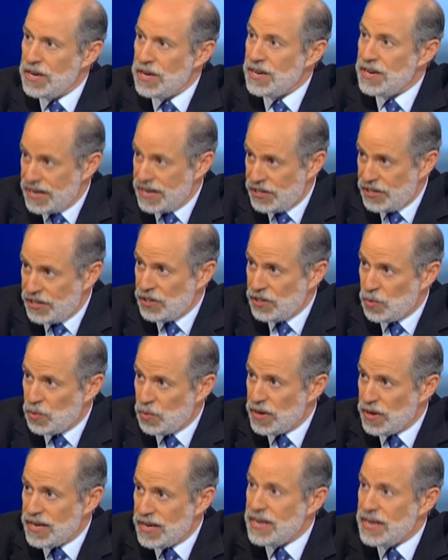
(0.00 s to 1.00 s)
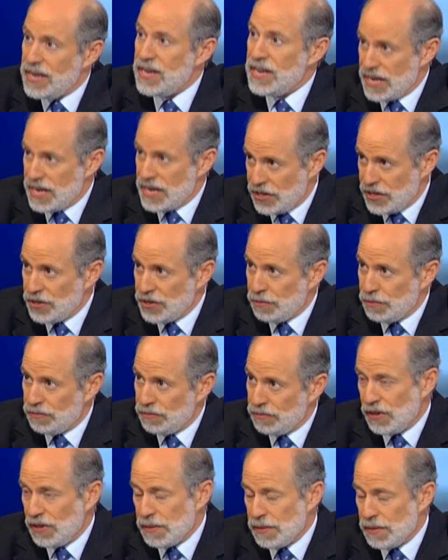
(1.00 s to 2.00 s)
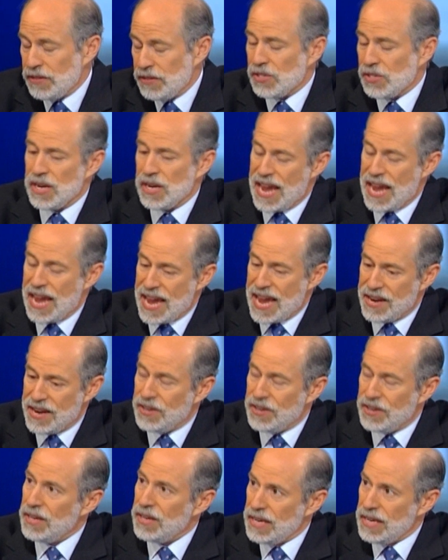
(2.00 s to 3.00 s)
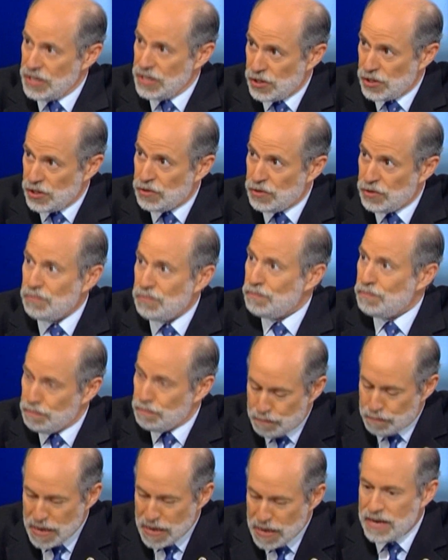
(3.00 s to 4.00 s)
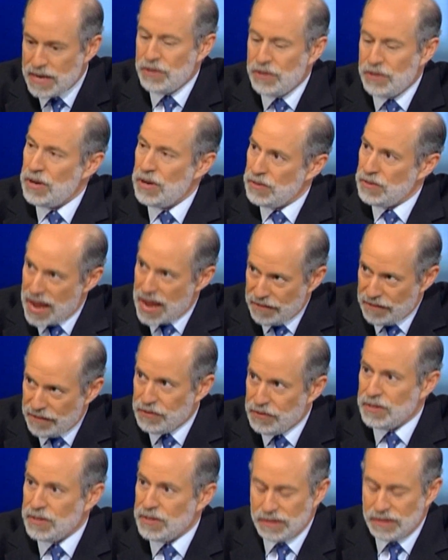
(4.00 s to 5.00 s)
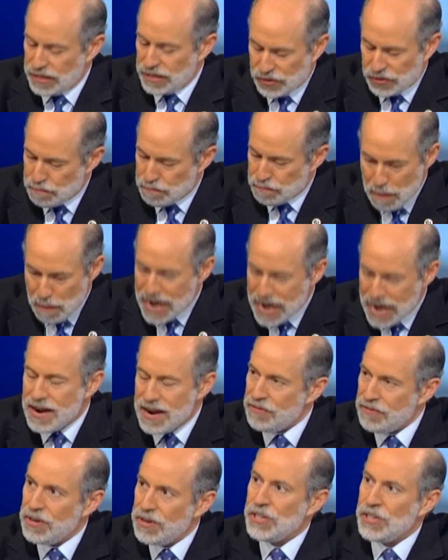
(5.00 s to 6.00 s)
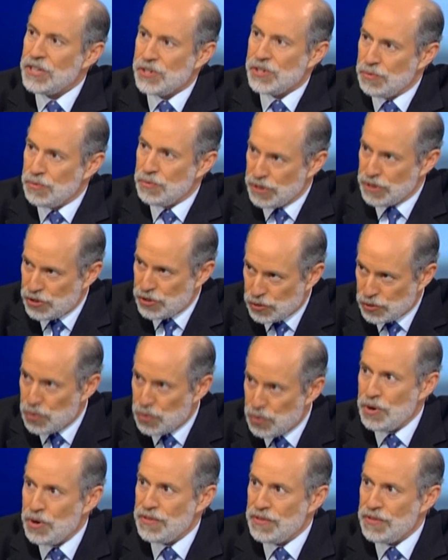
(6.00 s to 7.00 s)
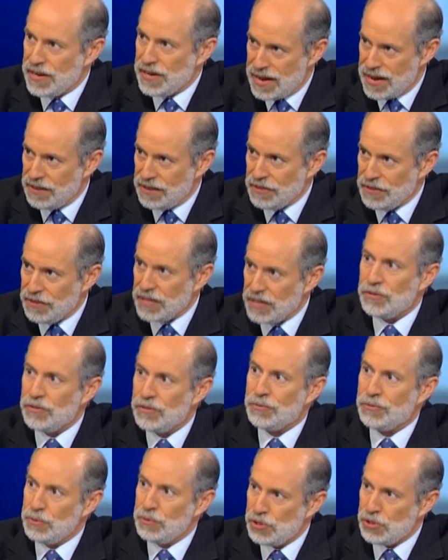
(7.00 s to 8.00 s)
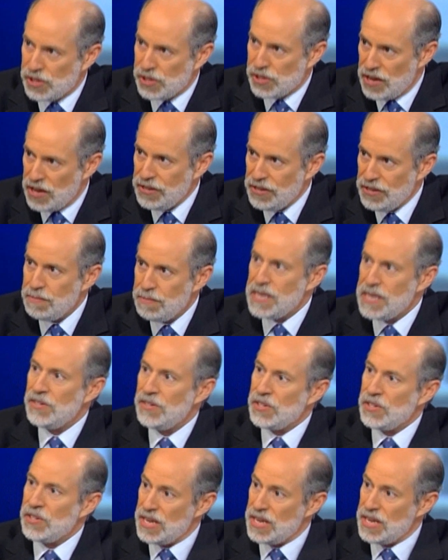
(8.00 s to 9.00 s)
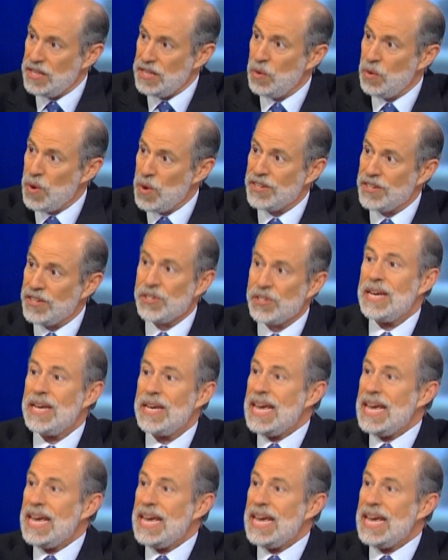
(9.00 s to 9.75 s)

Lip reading: in 1920 in Egypt, thereabouts, and its main effort is to restore the caliphate through stealthy means in the West.